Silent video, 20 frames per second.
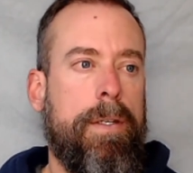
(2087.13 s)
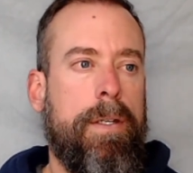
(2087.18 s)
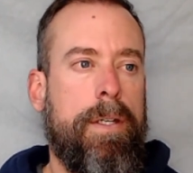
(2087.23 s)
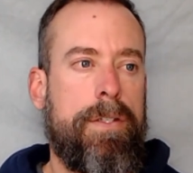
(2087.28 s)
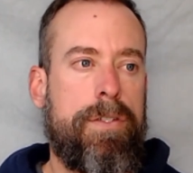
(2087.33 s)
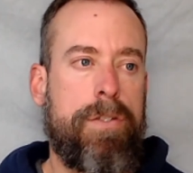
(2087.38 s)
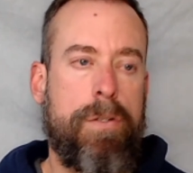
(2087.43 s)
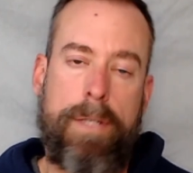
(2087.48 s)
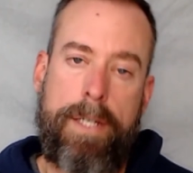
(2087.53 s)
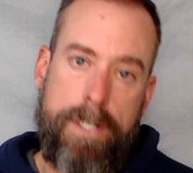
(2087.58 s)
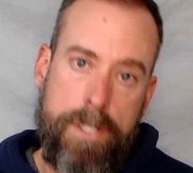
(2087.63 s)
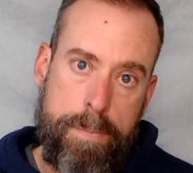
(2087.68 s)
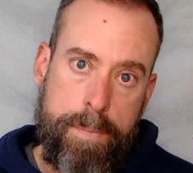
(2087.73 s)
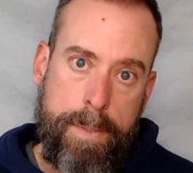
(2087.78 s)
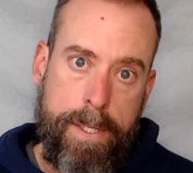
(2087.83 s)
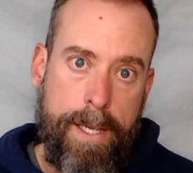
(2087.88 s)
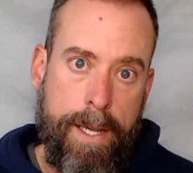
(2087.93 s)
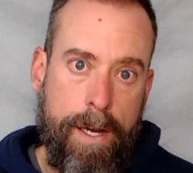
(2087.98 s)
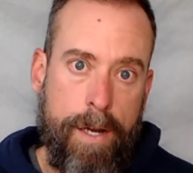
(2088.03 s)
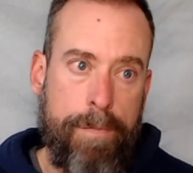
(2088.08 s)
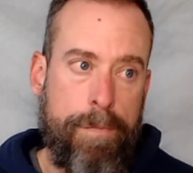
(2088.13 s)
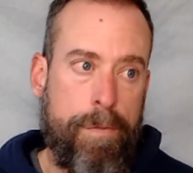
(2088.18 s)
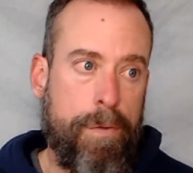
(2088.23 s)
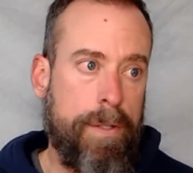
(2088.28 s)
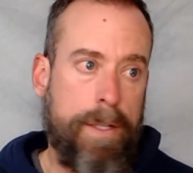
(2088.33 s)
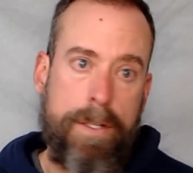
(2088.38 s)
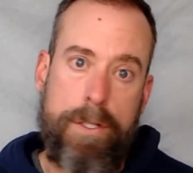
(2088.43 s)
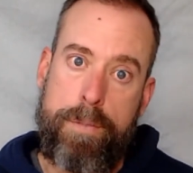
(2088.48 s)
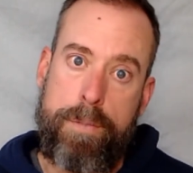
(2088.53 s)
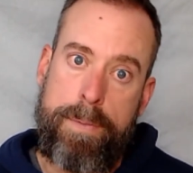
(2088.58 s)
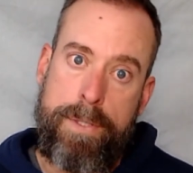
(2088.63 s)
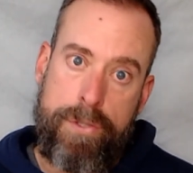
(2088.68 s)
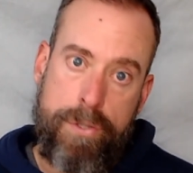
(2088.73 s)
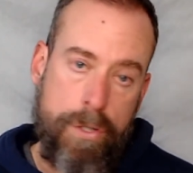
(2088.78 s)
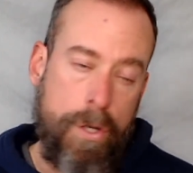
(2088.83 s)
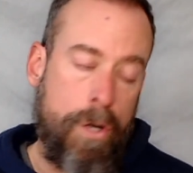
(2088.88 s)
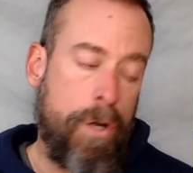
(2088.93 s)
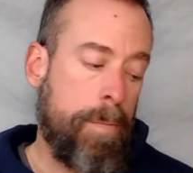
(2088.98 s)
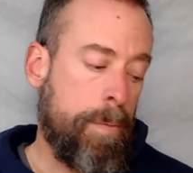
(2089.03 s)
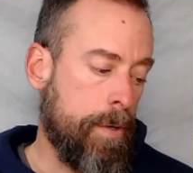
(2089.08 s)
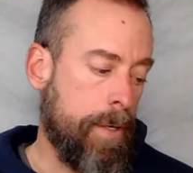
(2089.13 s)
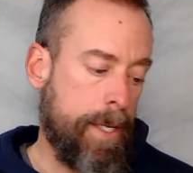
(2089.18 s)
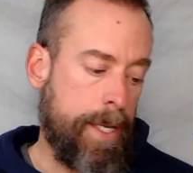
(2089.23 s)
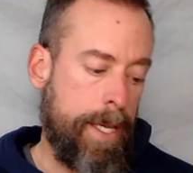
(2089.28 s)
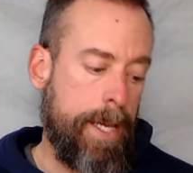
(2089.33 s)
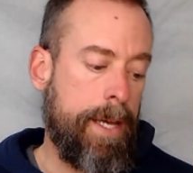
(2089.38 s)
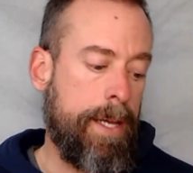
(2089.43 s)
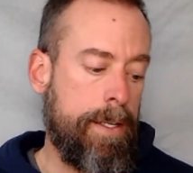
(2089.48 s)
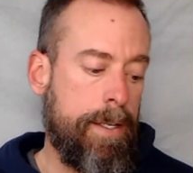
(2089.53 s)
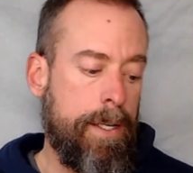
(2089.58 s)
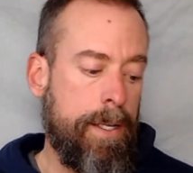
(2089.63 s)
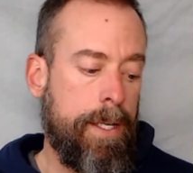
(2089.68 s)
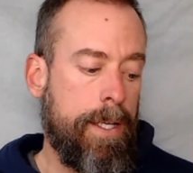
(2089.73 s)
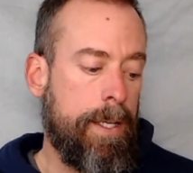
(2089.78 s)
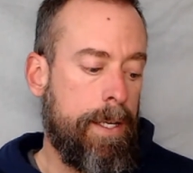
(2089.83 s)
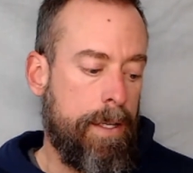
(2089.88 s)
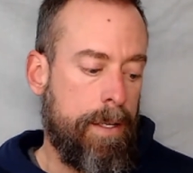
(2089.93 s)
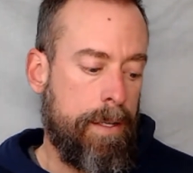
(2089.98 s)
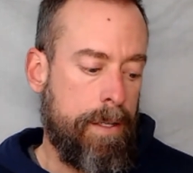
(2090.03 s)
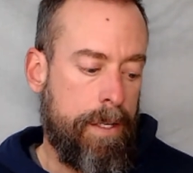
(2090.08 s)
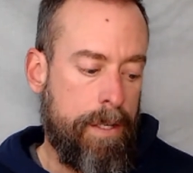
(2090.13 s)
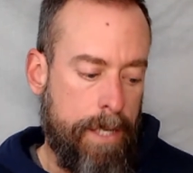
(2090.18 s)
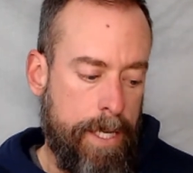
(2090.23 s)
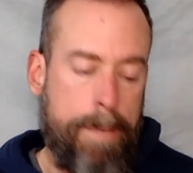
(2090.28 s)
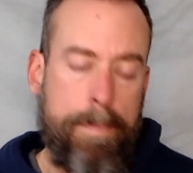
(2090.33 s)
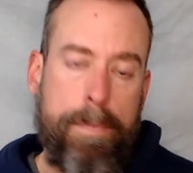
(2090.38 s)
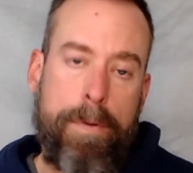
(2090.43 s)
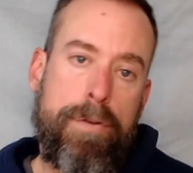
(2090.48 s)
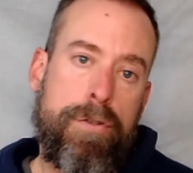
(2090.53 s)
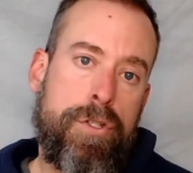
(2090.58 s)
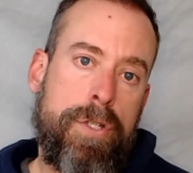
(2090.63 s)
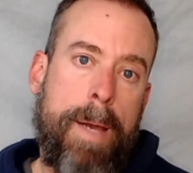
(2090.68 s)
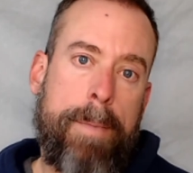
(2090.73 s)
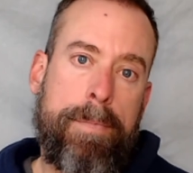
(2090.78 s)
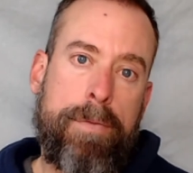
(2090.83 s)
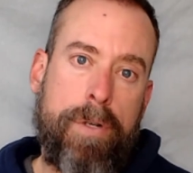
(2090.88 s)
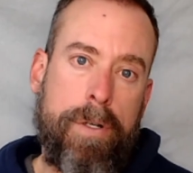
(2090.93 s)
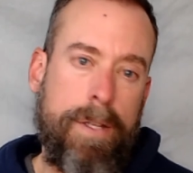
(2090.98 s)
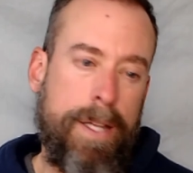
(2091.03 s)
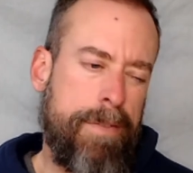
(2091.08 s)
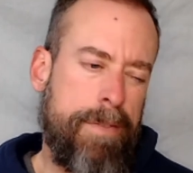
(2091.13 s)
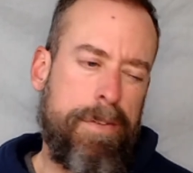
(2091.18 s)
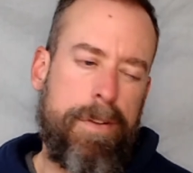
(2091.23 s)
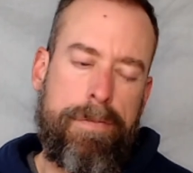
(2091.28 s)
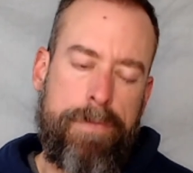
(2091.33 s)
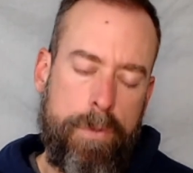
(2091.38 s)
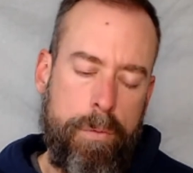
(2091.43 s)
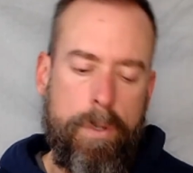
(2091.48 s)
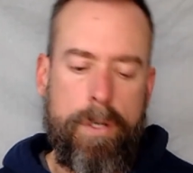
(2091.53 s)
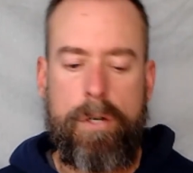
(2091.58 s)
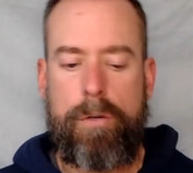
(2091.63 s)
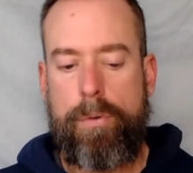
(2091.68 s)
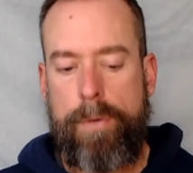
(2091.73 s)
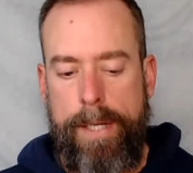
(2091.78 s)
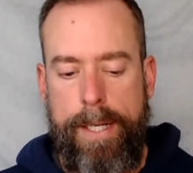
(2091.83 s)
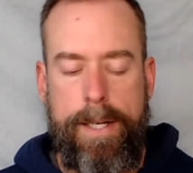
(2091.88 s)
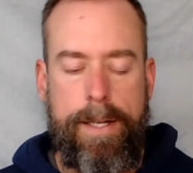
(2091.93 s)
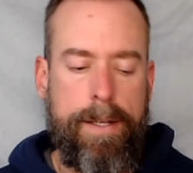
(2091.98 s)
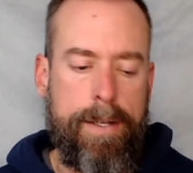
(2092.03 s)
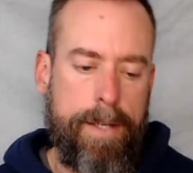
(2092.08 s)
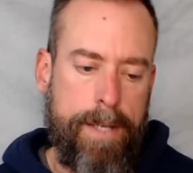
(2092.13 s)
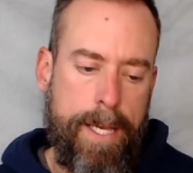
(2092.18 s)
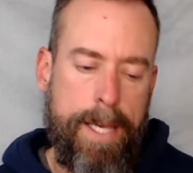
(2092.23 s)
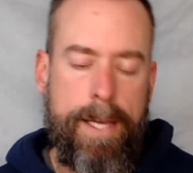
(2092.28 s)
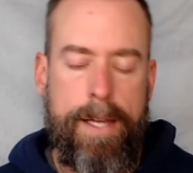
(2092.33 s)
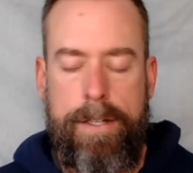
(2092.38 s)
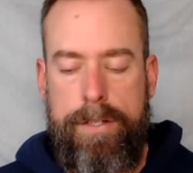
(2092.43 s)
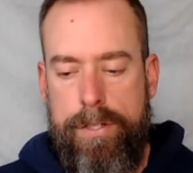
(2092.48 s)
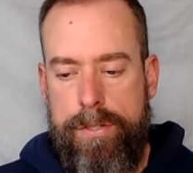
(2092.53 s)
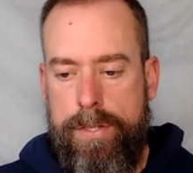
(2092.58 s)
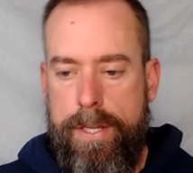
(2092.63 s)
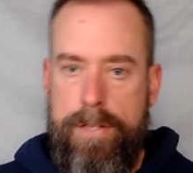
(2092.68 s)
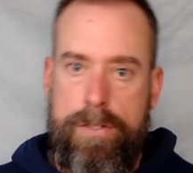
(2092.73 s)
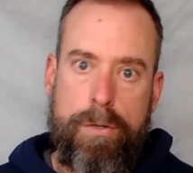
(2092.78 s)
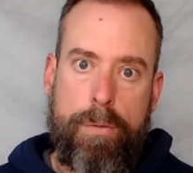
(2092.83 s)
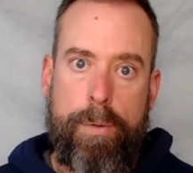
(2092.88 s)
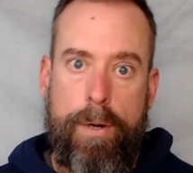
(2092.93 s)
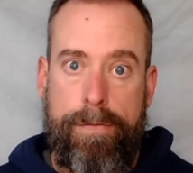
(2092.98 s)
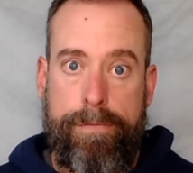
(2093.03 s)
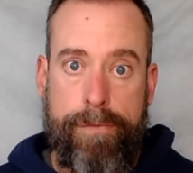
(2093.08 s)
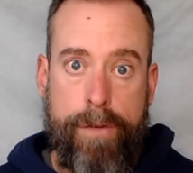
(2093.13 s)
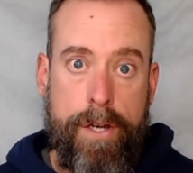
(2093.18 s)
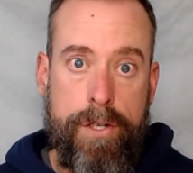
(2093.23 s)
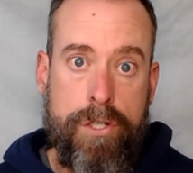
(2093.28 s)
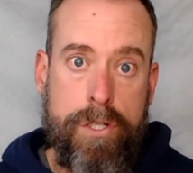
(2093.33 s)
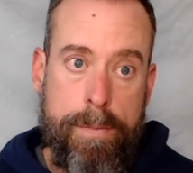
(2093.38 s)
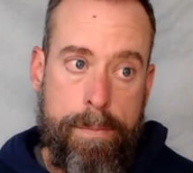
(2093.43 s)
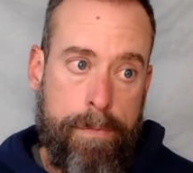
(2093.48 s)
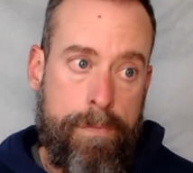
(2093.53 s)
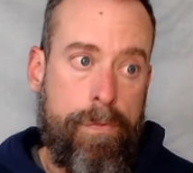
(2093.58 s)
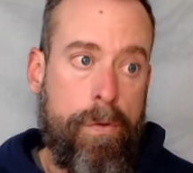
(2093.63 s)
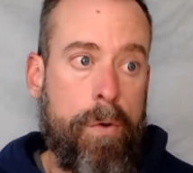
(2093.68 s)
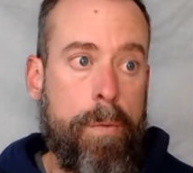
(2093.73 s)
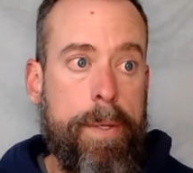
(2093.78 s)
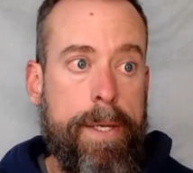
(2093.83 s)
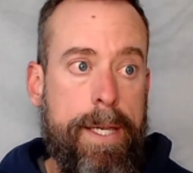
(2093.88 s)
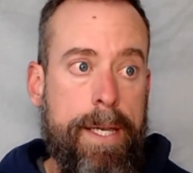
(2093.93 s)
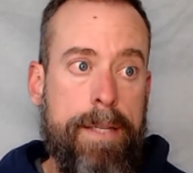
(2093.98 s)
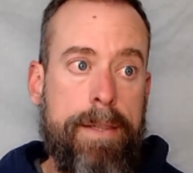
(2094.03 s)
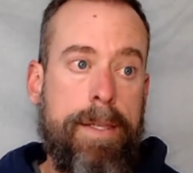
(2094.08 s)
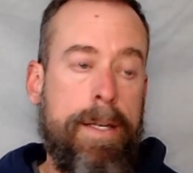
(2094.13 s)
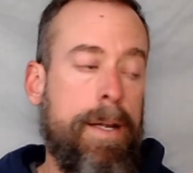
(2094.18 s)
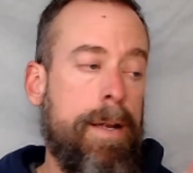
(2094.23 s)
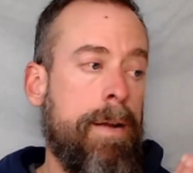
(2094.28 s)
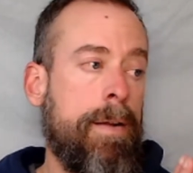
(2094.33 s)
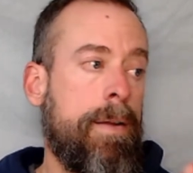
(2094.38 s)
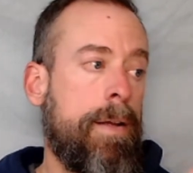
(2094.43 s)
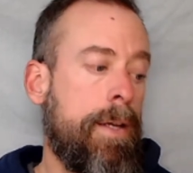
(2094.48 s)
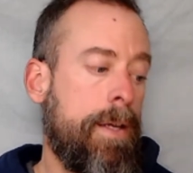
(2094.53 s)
And so let us be careful. Let us be sober again. Hebrews chapter 11, if you want to read it again, just as a refresher before we get there,